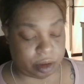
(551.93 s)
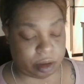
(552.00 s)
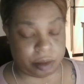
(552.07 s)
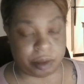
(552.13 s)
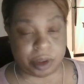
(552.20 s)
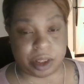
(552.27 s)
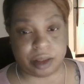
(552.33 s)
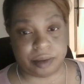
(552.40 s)

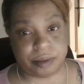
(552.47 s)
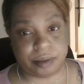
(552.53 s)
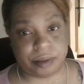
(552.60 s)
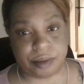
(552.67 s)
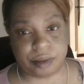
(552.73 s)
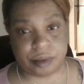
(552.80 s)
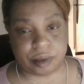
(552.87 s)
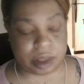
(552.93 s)
But
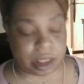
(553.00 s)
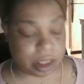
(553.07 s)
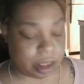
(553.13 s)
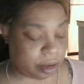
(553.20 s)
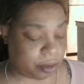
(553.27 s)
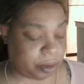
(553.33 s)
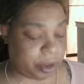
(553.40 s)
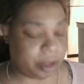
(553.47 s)
I
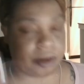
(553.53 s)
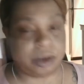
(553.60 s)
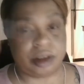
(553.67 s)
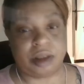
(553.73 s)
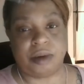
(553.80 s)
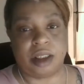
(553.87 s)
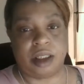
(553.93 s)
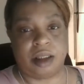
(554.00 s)
guess we're gonna
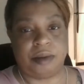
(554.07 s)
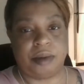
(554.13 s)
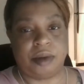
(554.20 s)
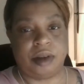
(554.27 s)
see what happens.